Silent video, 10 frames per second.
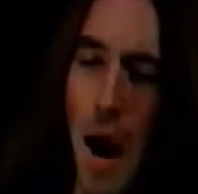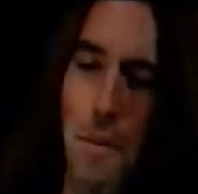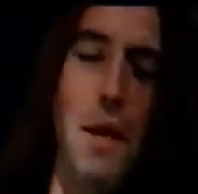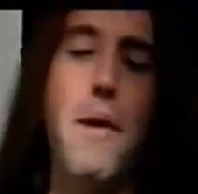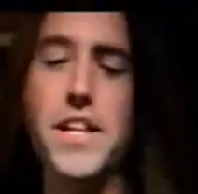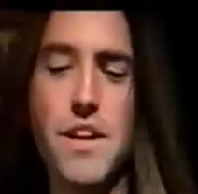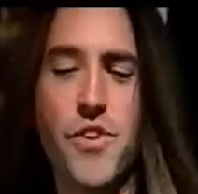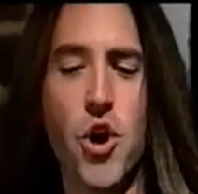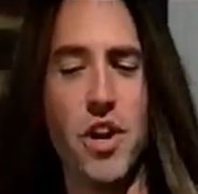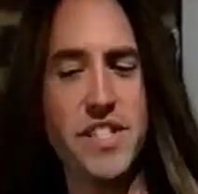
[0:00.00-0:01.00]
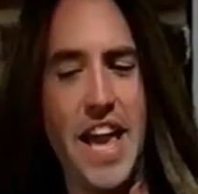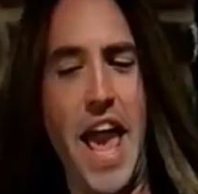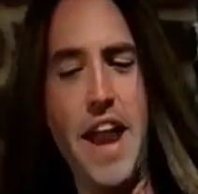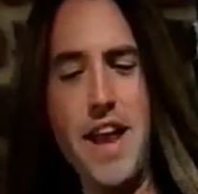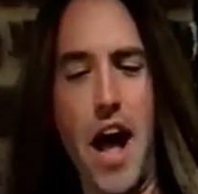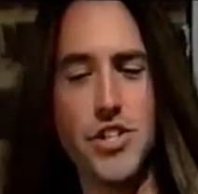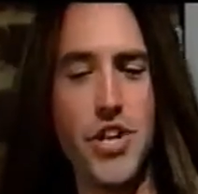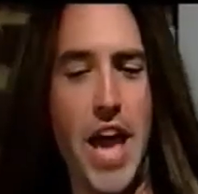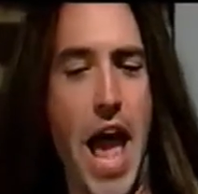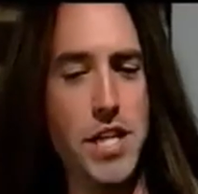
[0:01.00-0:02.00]
of minutes of courtesy head nods, she
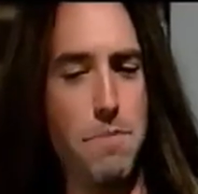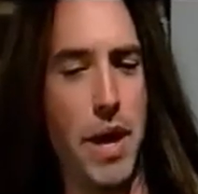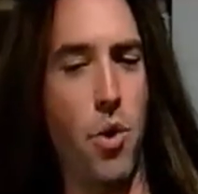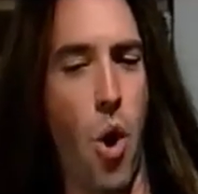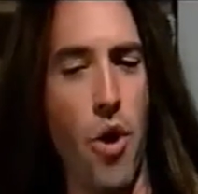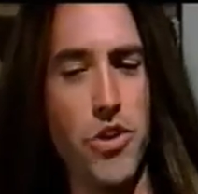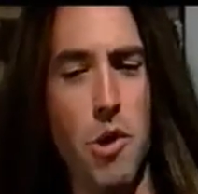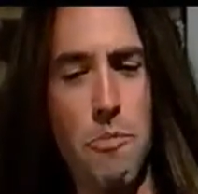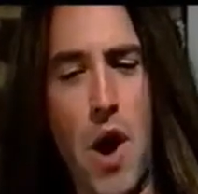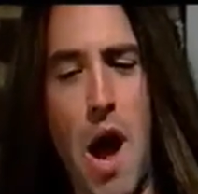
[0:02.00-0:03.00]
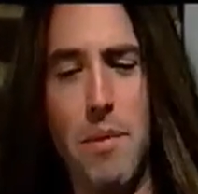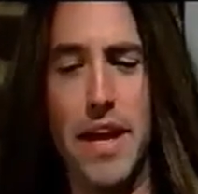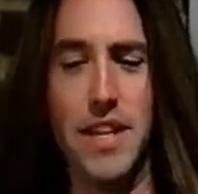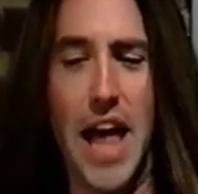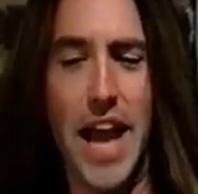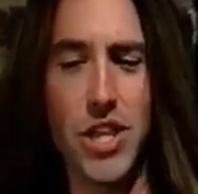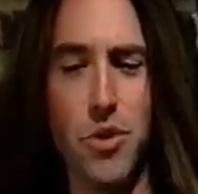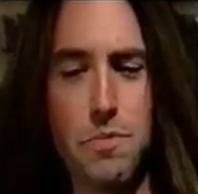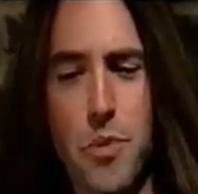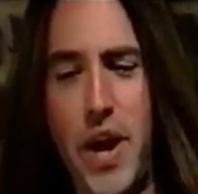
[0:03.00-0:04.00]
asked me, quote, you probably like those
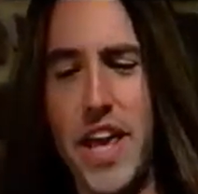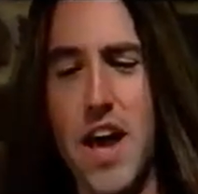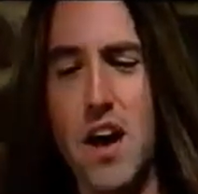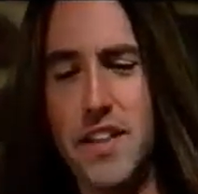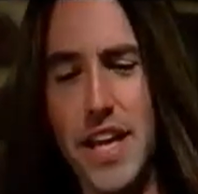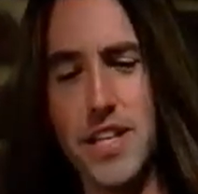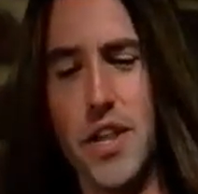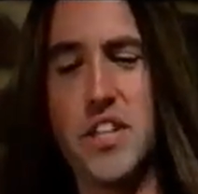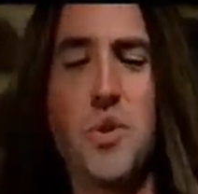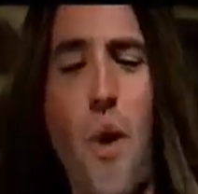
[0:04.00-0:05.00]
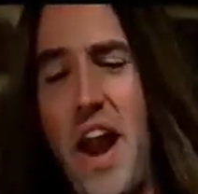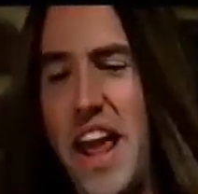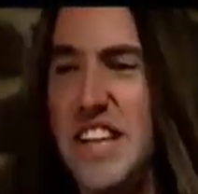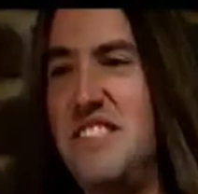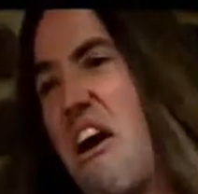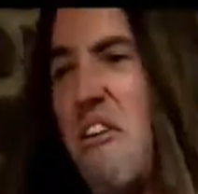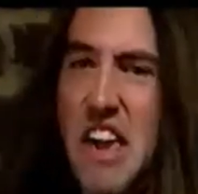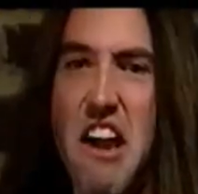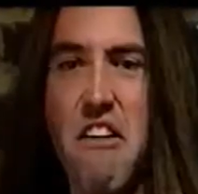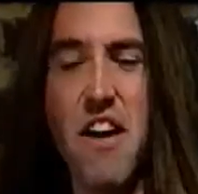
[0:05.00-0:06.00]
pretty young things in their 20s, don't
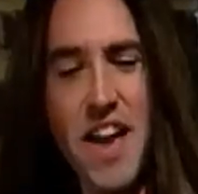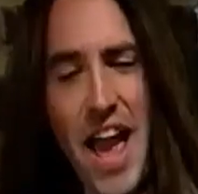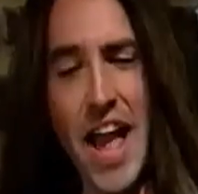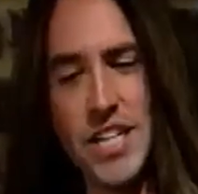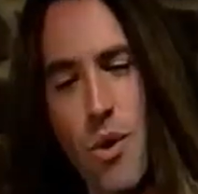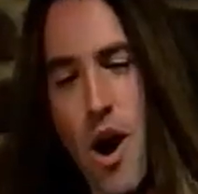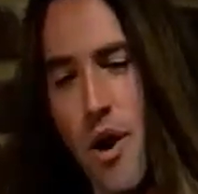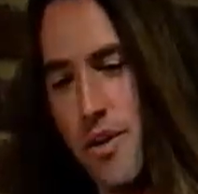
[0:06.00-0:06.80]
you? End quote.